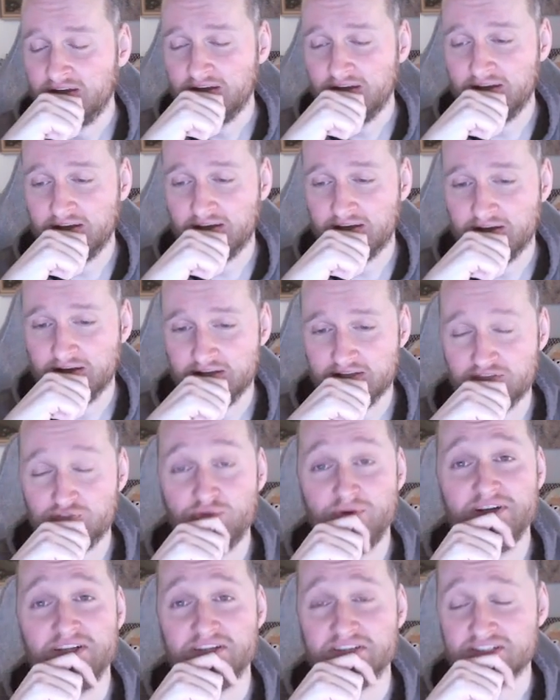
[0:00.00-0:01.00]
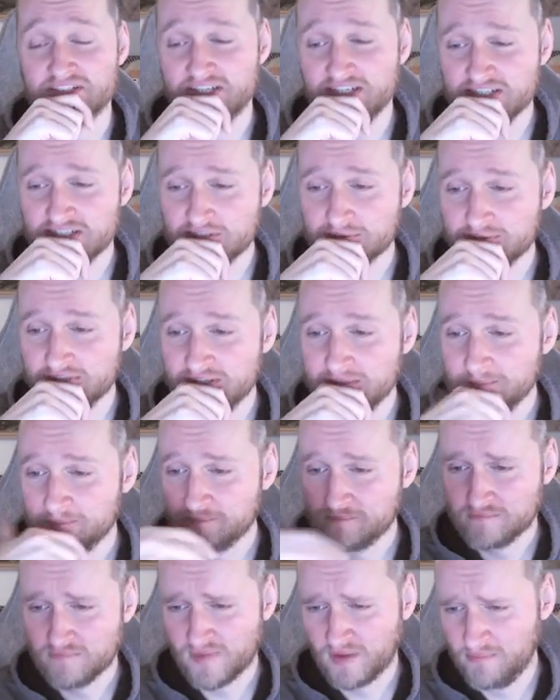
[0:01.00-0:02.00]
20th century.
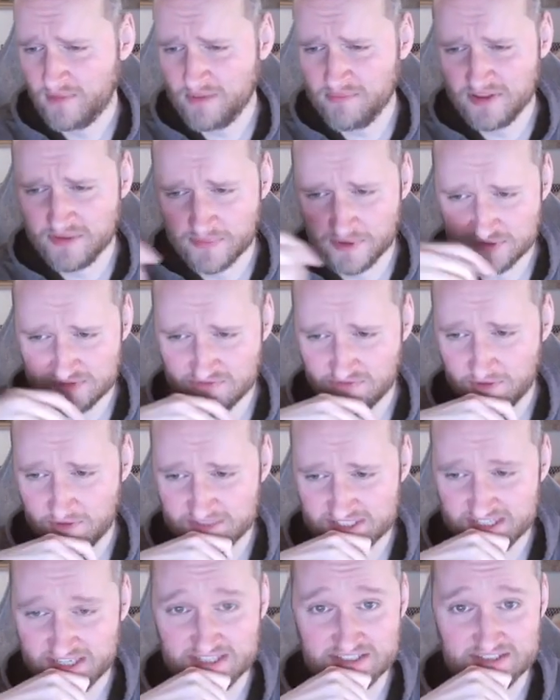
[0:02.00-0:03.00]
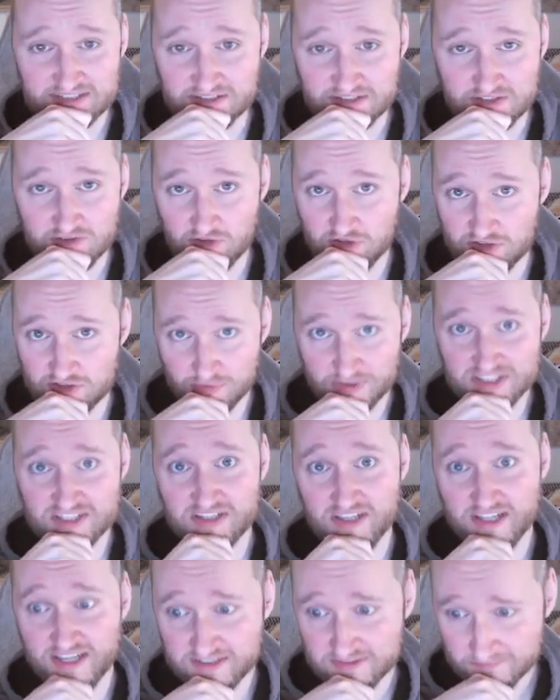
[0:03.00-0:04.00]
Maybe the most famous case is
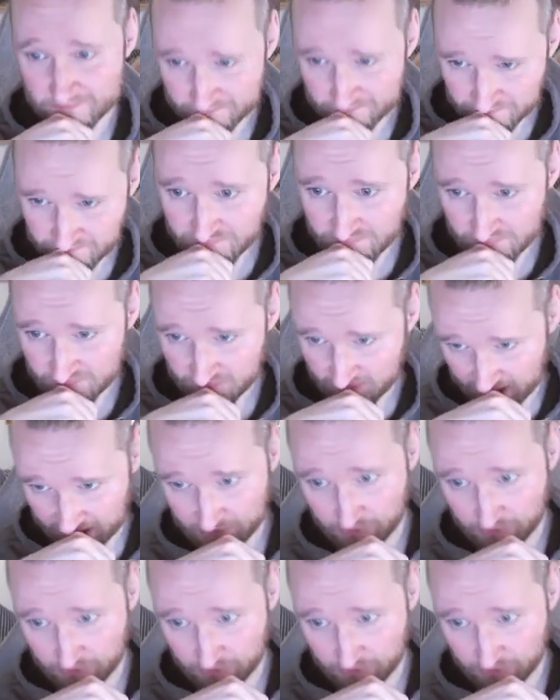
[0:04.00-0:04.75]
Switzerland, that